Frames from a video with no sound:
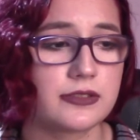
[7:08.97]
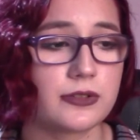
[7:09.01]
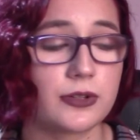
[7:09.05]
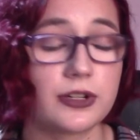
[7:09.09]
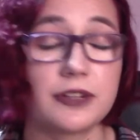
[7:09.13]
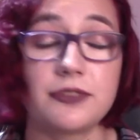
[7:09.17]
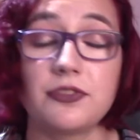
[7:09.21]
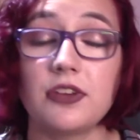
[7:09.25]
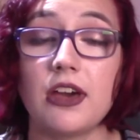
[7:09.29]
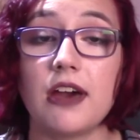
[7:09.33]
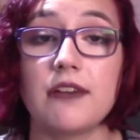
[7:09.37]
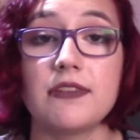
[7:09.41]
or
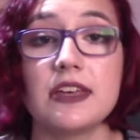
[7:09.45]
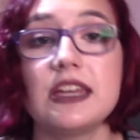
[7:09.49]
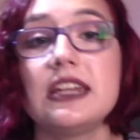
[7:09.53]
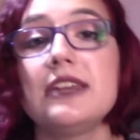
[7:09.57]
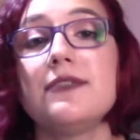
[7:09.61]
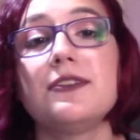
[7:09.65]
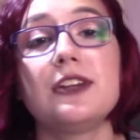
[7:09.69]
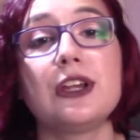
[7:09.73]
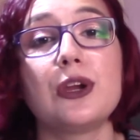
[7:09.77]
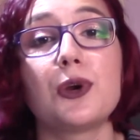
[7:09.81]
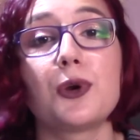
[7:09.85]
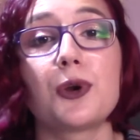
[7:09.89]
if you have any
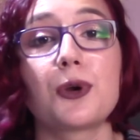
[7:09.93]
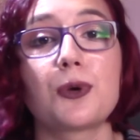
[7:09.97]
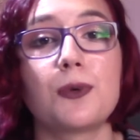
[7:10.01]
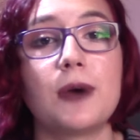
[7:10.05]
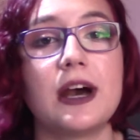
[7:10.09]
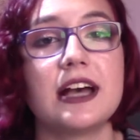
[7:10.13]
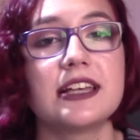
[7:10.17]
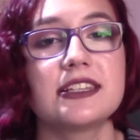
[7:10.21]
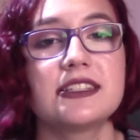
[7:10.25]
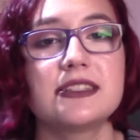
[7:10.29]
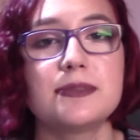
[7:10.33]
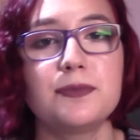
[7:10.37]
video
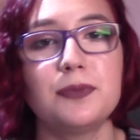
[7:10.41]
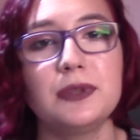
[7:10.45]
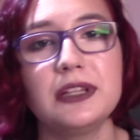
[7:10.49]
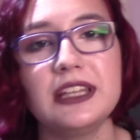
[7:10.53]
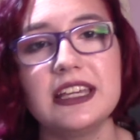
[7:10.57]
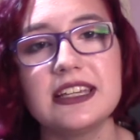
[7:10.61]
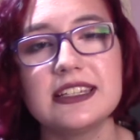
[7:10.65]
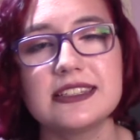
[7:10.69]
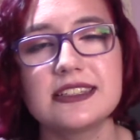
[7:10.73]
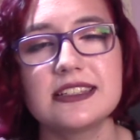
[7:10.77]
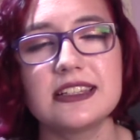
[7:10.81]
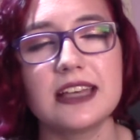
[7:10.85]
requests,
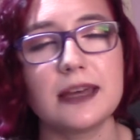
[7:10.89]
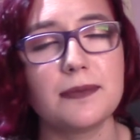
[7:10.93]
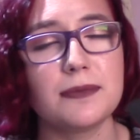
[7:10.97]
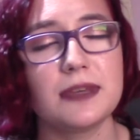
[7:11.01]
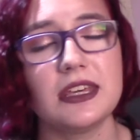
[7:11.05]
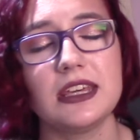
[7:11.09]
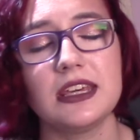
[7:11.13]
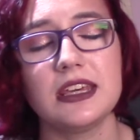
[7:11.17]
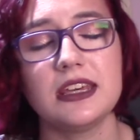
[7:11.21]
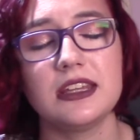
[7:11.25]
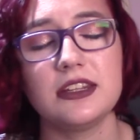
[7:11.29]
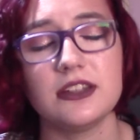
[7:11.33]
please let me